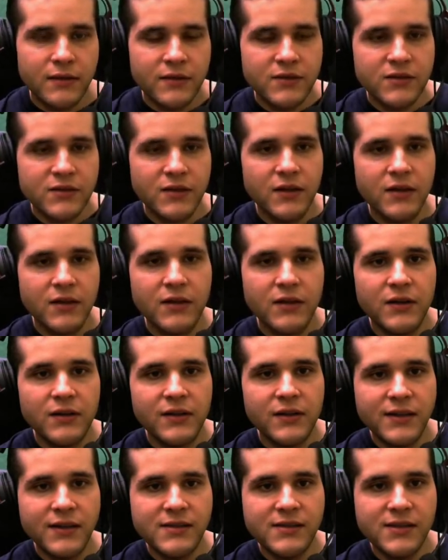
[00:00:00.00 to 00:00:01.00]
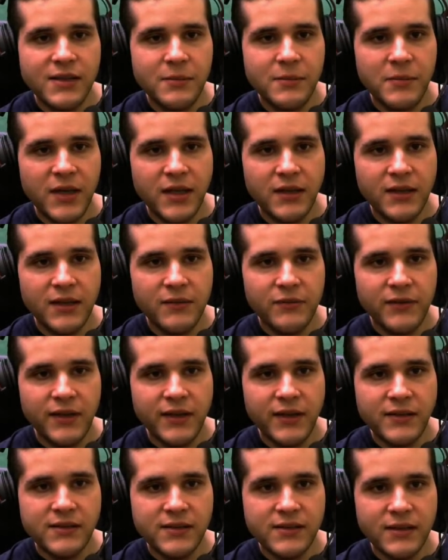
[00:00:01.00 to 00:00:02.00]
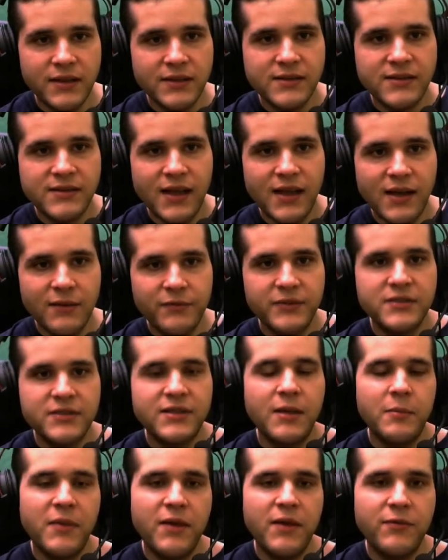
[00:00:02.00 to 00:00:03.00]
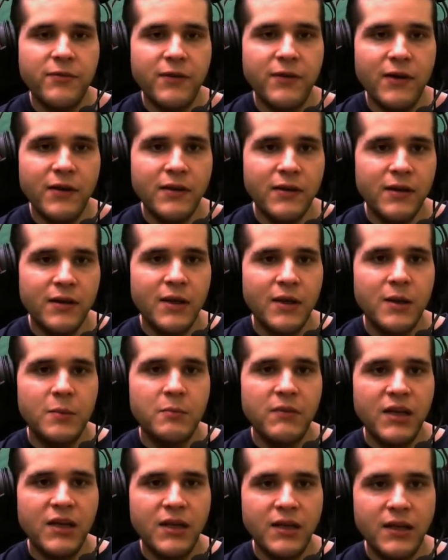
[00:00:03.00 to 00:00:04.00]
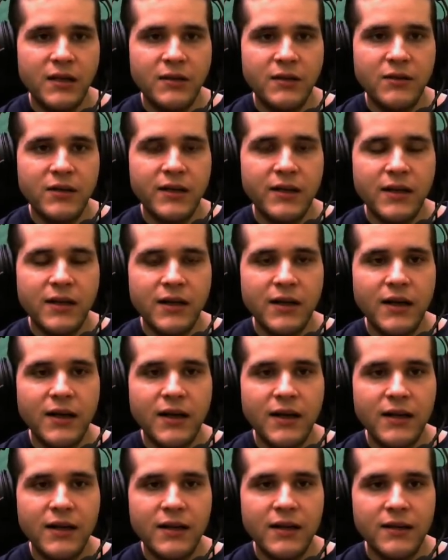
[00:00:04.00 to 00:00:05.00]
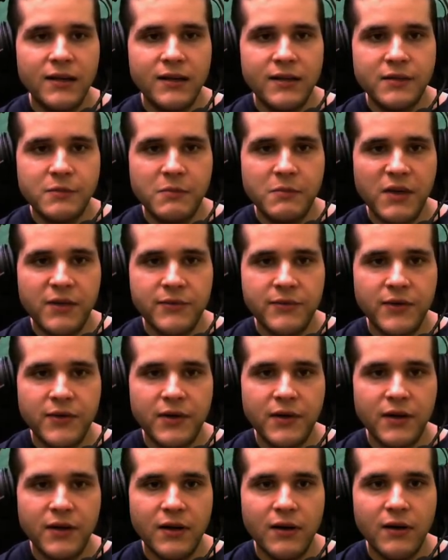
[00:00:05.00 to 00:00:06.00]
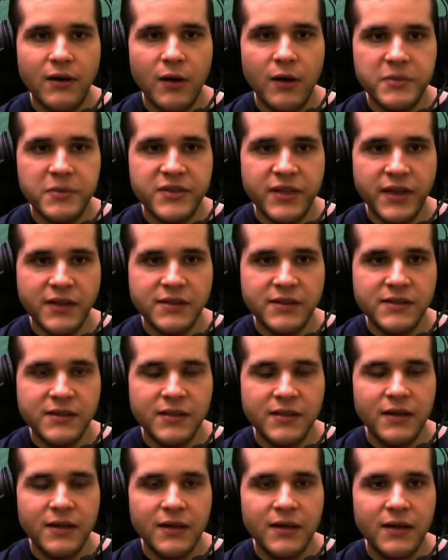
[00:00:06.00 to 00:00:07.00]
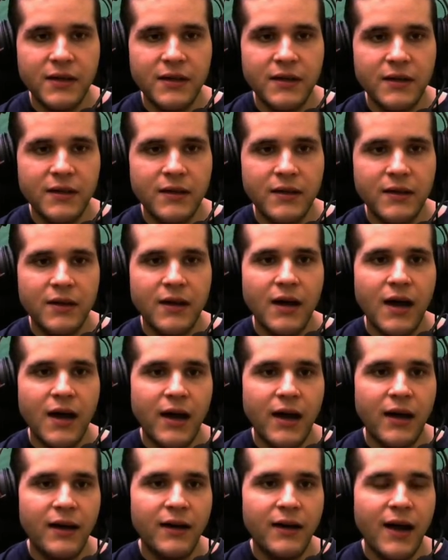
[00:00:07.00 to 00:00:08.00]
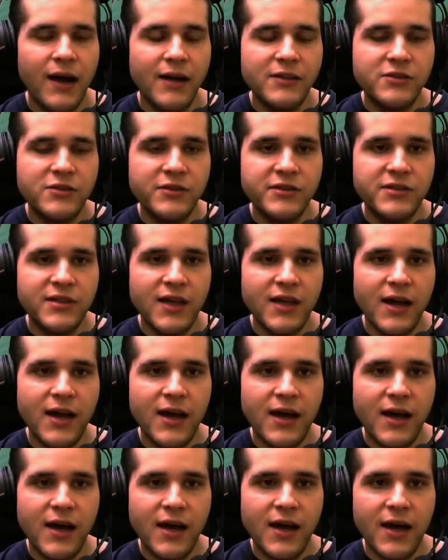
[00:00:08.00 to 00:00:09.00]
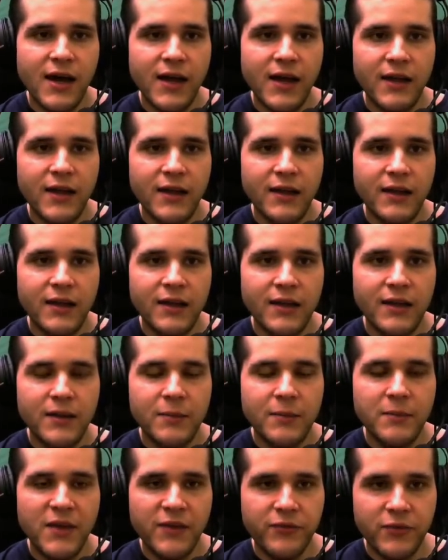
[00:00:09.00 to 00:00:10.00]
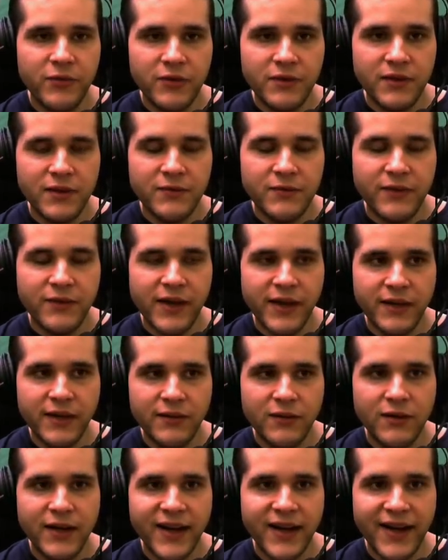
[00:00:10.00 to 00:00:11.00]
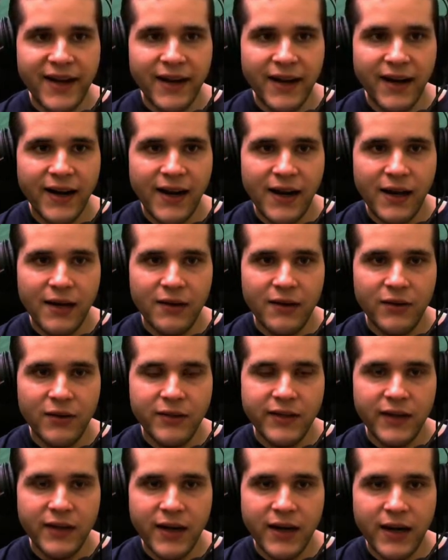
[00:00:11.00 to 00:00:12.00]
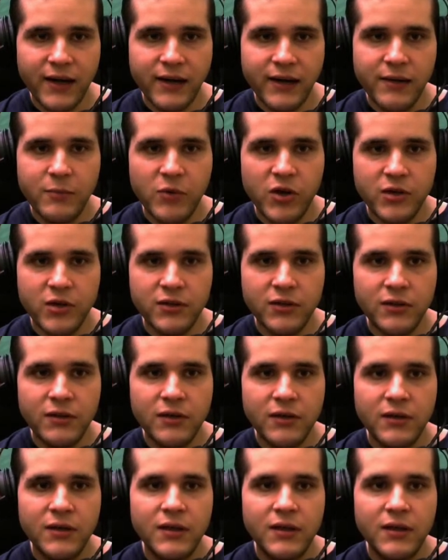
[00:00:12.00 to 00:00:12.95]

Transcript: So that's the main difference. Itself is a method, meaning you can call this method on objects. And also it's a method defined on kernel, on the kernel module.